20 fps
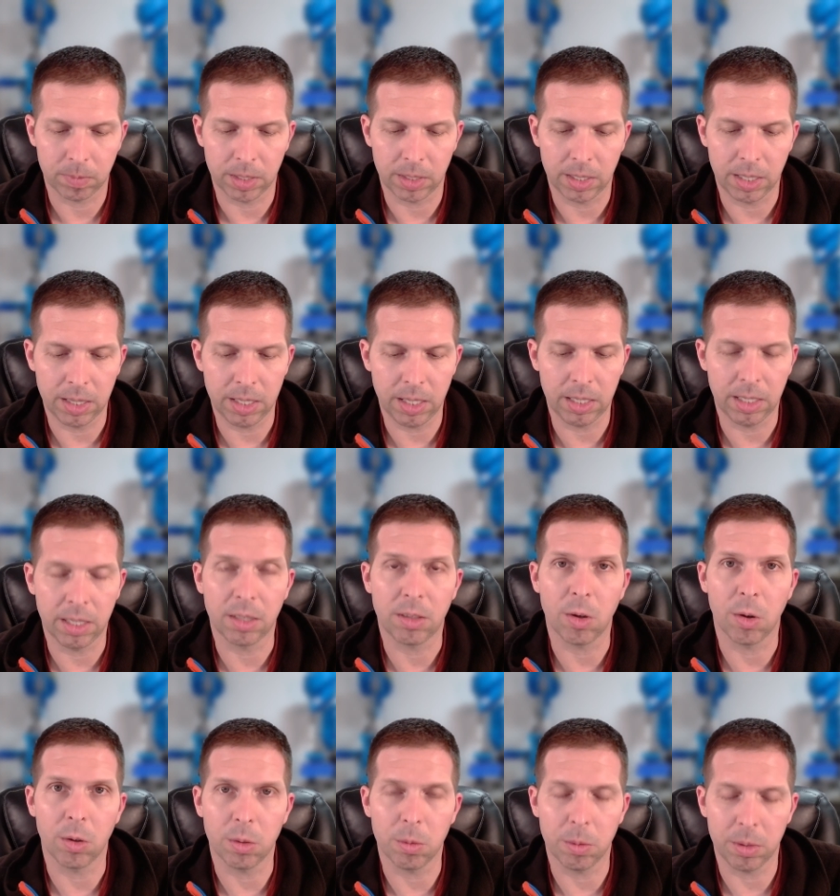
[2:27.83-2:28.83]
and then in
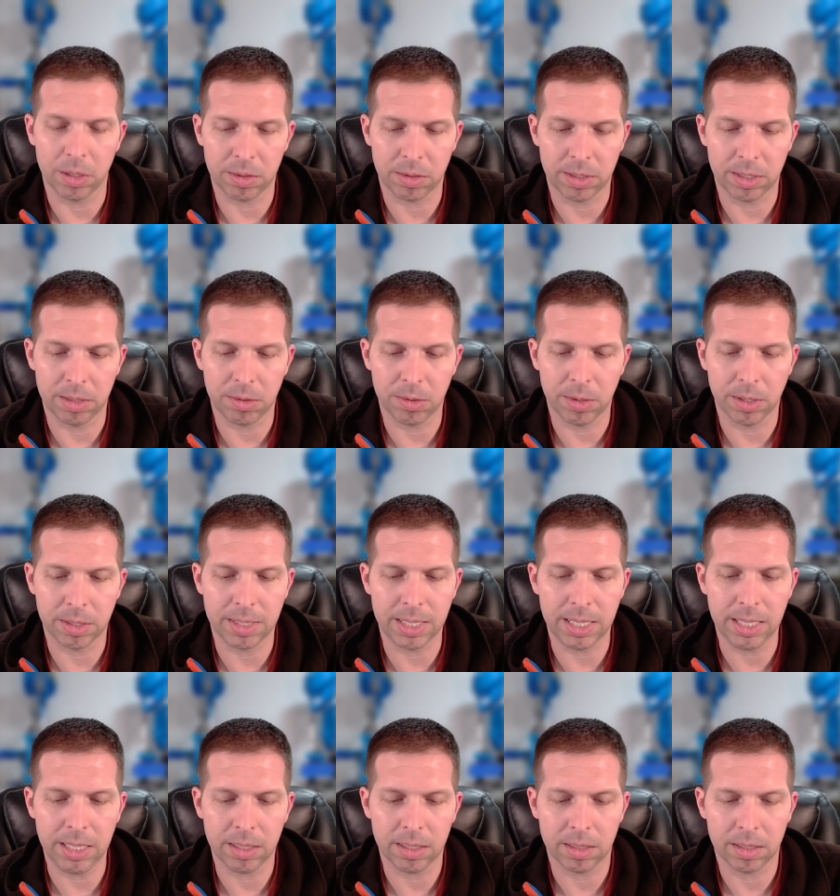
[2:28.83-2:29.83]
total where it says U S
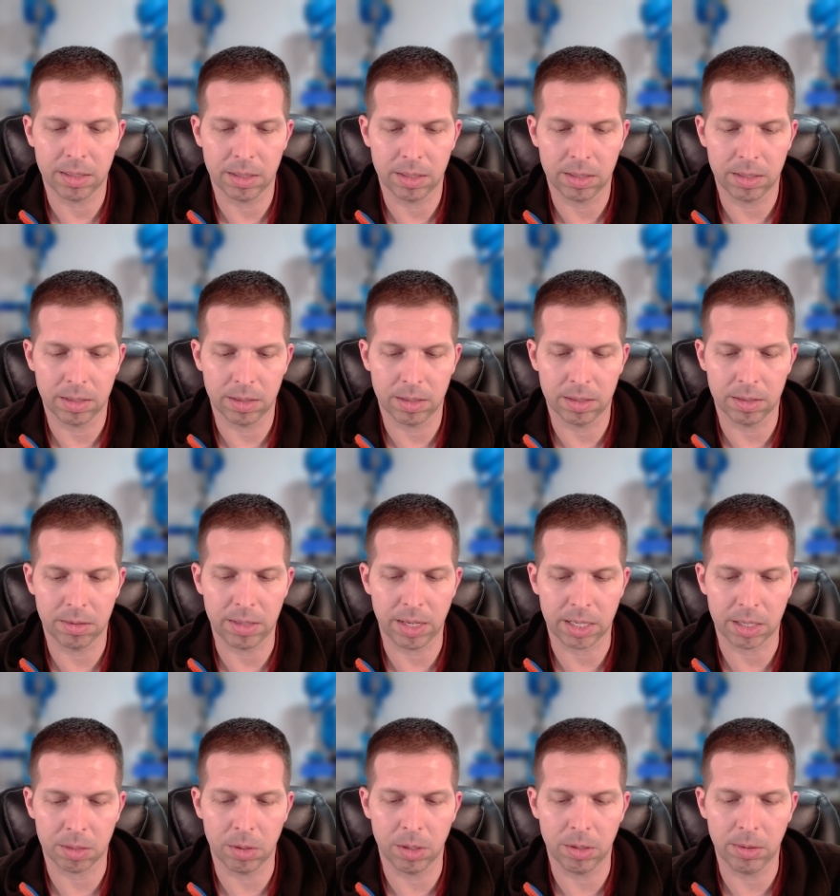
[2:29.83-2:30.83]
D, the
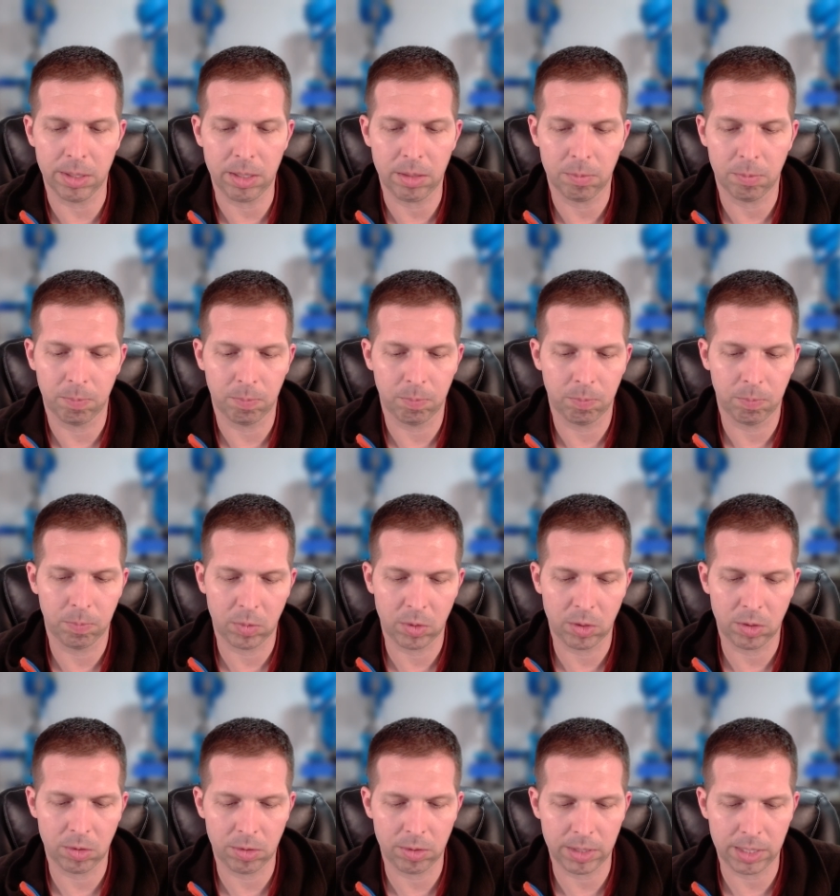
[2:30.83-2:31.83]
second row there,
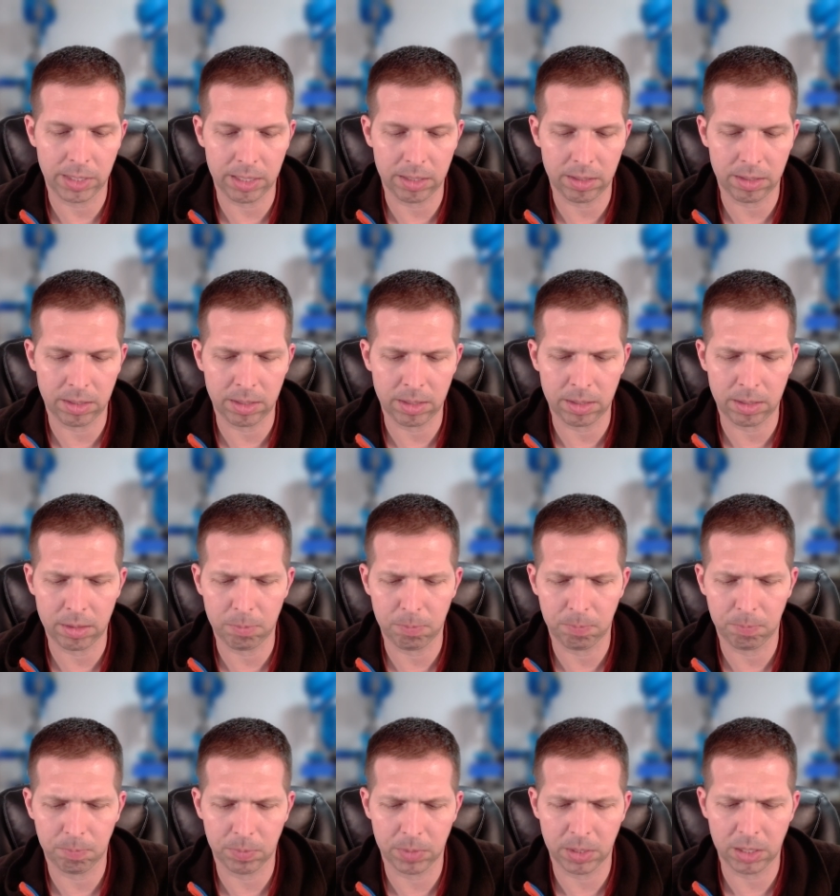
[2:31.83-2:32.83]
just say,
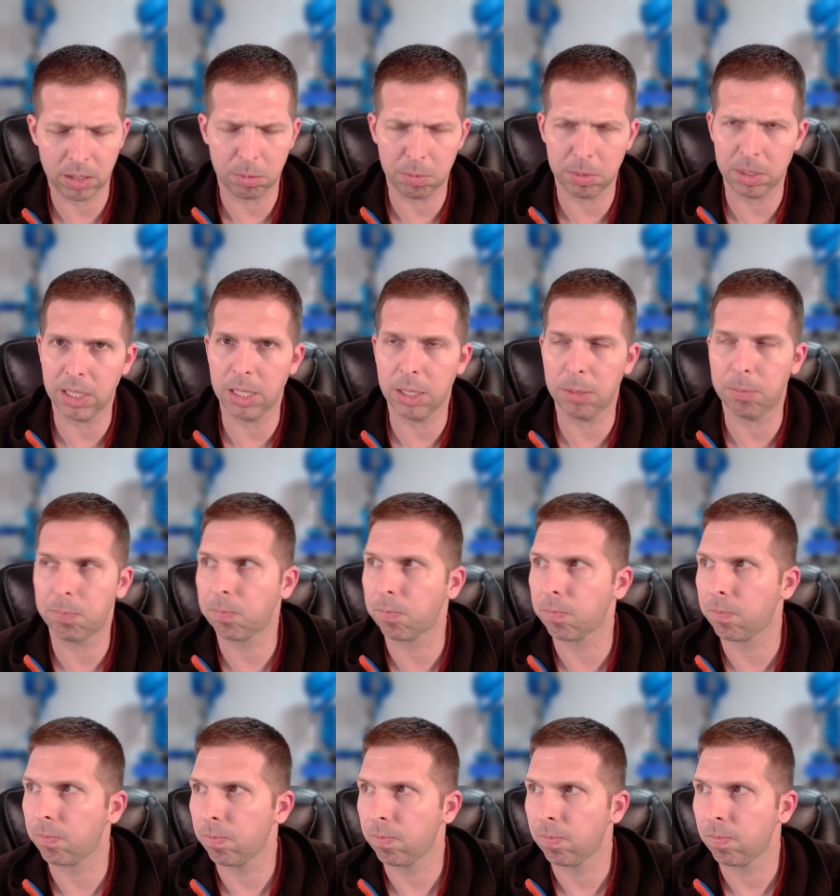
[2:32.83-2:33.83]
um, you know, I'm going to get,
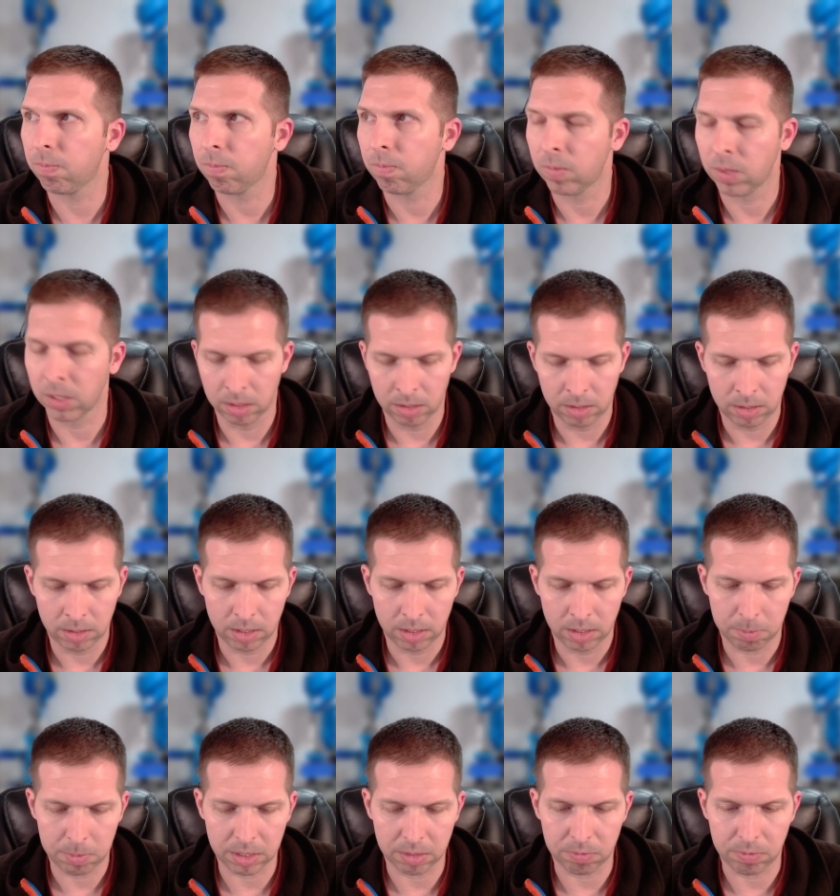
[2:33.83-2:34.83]

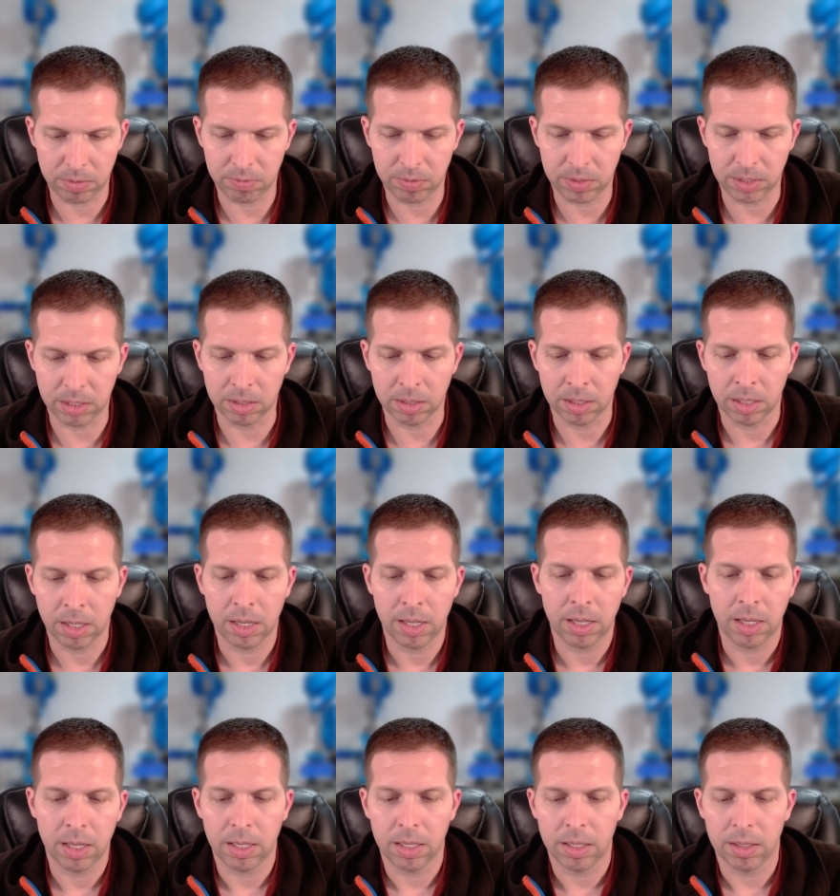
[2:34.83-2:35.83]
I'm going to get fifteen
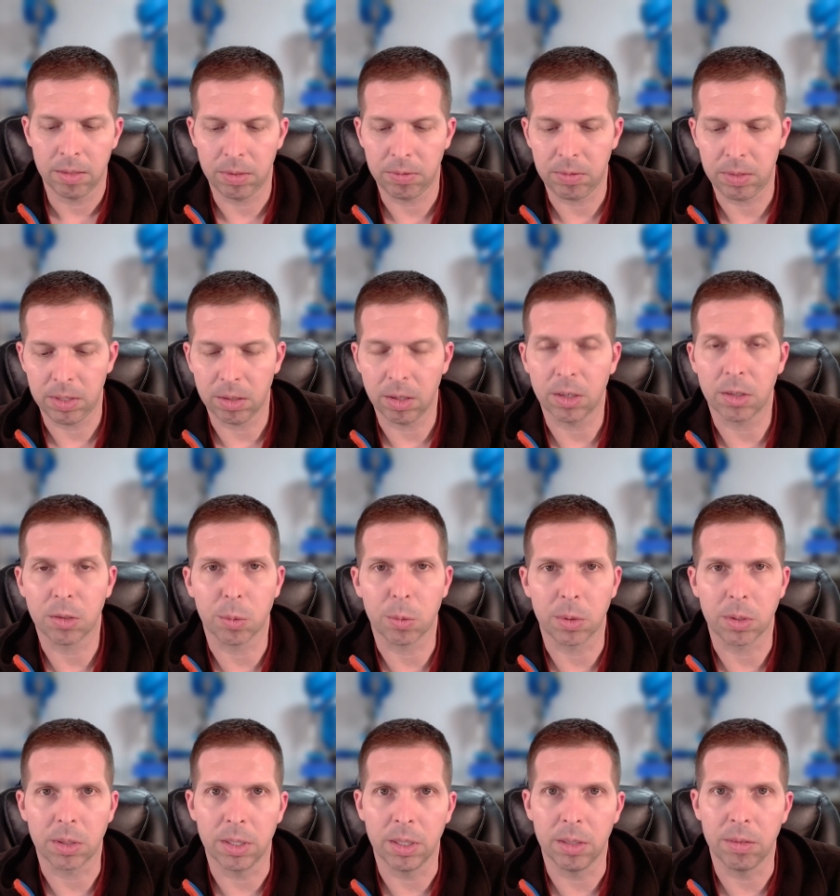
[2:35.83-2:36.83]
dollars
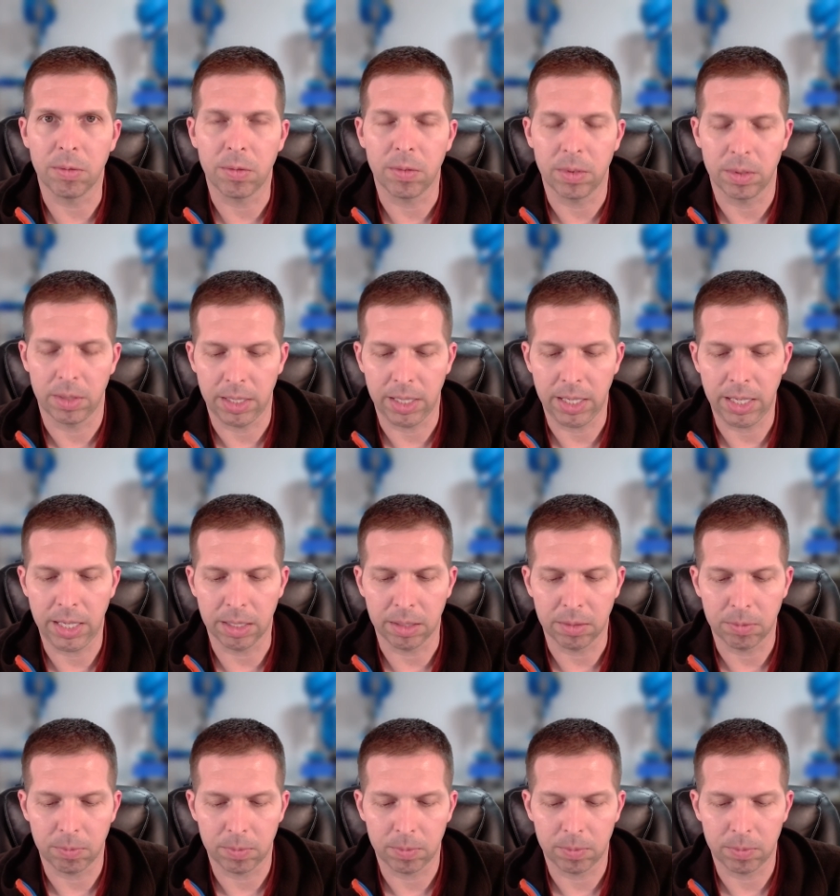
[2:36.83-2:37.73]
worth of A D A,